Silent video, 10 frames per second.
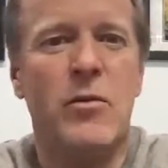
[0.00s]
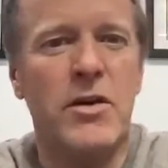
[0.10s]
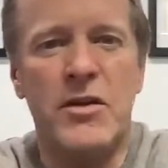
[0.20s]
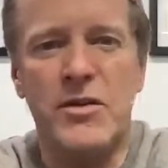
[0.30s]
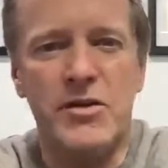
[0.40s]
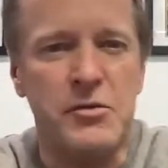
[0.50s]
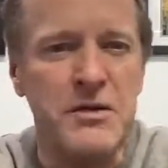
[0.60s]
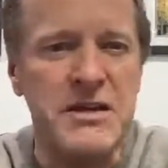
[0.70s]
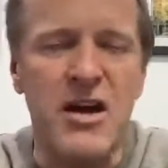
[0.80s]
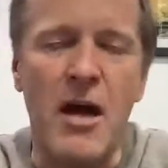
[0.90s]
one of the
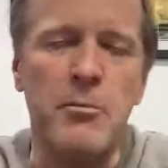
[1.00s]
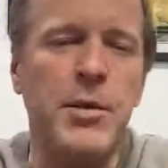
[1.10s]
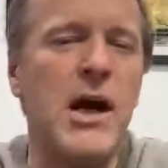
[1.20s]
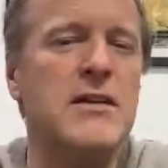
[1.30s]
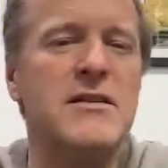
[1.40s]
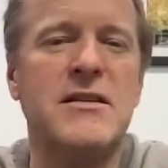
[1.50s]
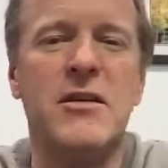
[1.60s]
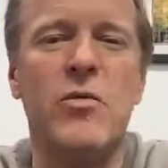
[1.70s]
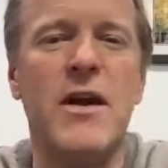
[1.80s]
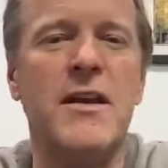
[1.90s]
trees got bugs
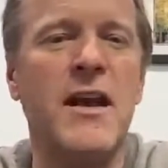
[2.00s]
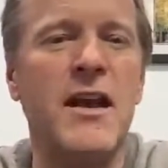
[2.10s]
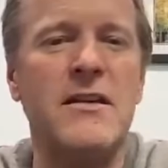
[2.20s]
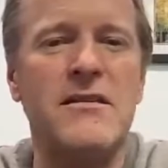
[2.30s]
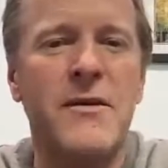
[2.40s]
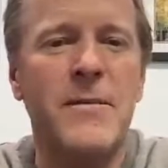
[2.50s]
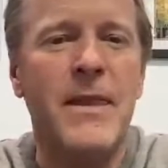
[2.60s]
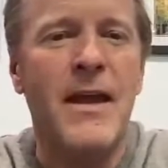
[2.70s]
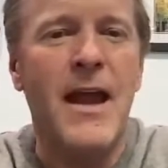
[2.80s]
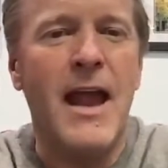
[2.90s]
in one end,
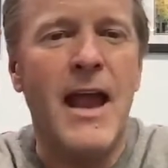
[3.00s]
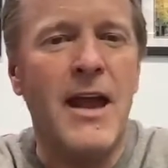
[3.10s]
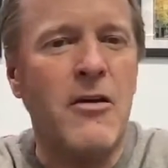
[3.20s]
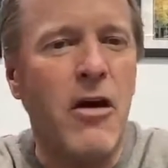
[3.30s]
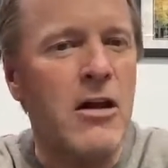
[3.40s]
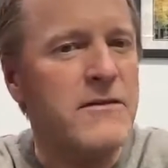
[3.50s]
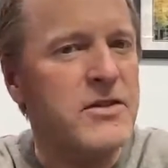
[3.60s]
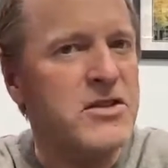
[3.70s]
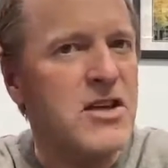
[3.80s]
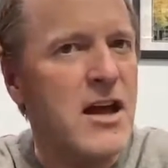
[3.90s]
and all of
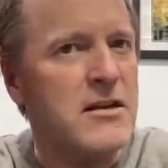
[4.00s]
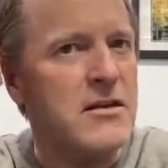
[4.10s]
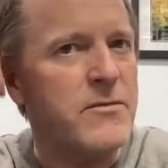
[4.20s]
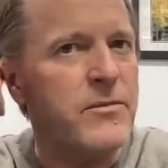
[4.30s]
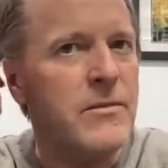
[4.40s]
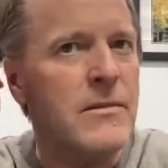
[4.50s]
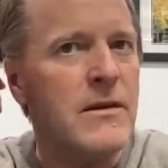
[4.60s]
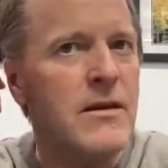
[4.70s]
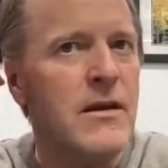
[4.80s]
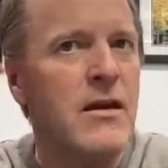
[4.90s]
a sudden
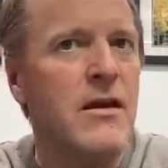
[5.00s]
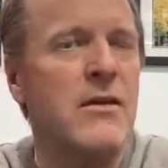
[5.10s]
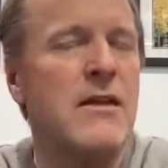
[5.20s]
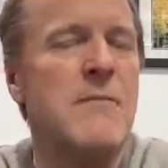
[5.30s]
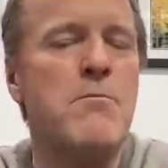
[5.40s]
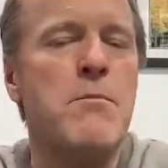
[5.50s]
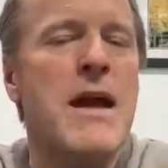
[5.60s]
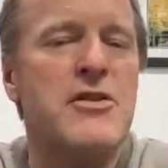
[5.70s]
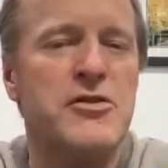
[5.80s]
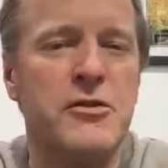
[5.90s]
they
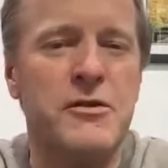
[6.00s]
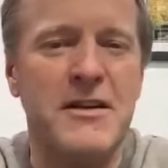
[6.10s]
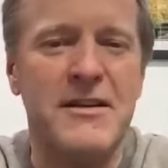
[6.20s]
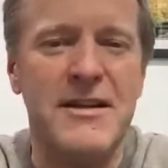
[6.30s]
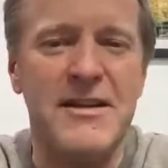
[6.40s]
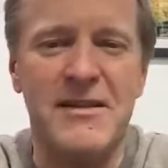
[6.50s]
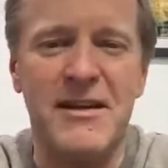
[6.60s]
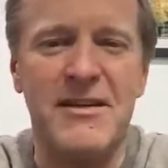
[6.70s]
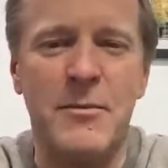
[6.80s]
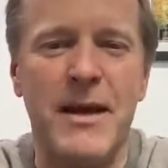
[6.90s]
measured in
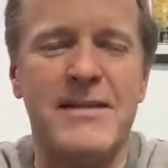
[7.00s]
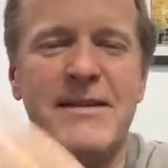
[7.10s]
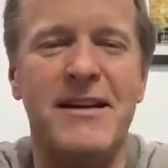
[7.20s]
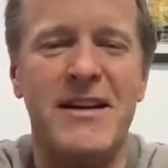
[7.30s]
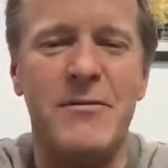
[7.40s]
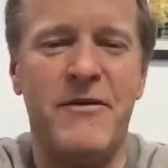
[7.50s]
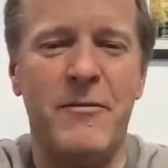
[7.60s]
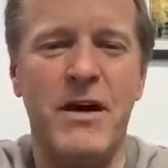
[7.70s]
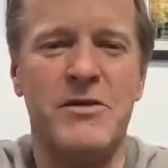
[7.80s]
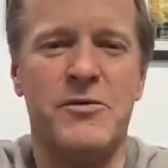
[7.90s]
the mycelium of
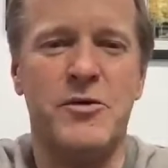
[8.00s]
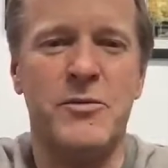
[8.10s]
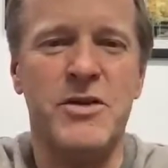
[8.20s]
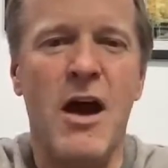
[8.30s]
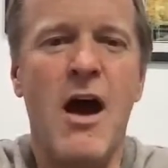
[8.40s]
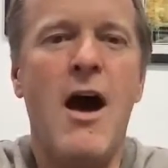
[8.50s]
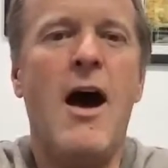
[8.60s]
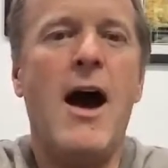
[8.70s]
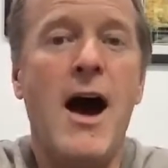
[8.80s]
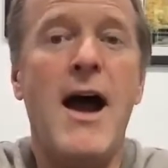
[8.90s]
mushrooms
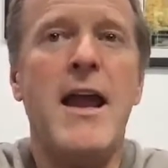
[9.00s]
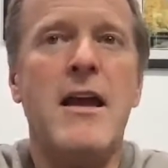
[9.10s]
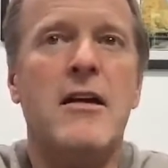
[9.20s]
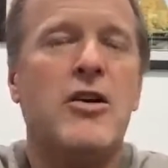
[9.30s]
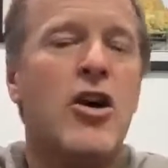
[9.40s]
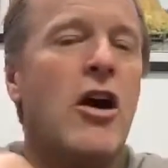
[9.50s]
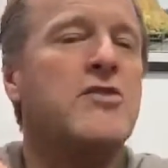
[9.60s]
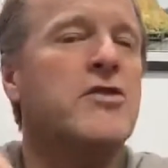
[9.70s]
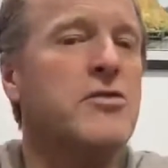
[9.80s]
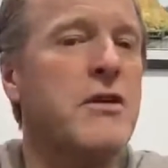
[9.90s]
high
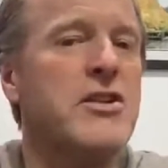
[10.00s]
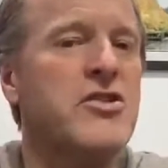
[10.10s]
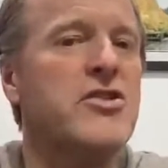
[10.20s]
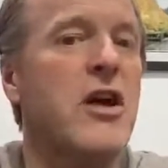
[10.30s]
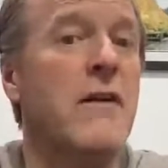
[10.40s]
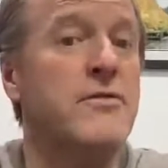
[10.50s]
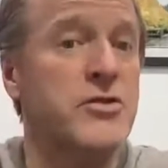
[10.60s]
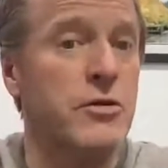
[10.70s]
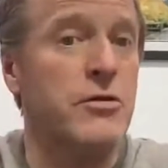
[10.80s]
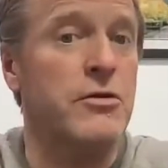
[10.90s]
concentrations of
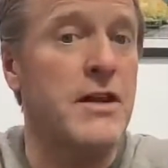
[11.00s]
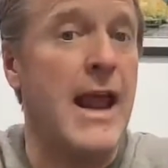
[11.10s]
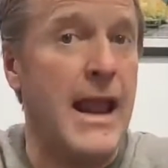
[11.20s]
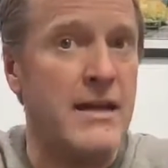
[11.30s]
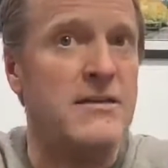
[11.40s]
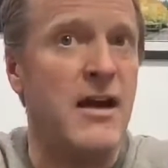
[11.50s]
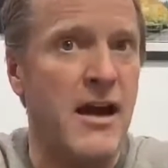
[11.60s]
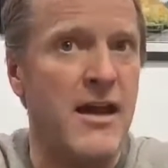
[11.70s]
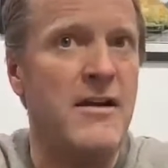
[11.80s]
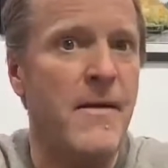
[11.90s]
certain
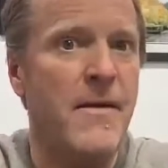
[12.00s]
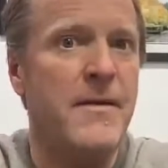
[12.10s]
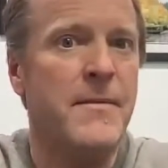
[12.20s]
anti-bug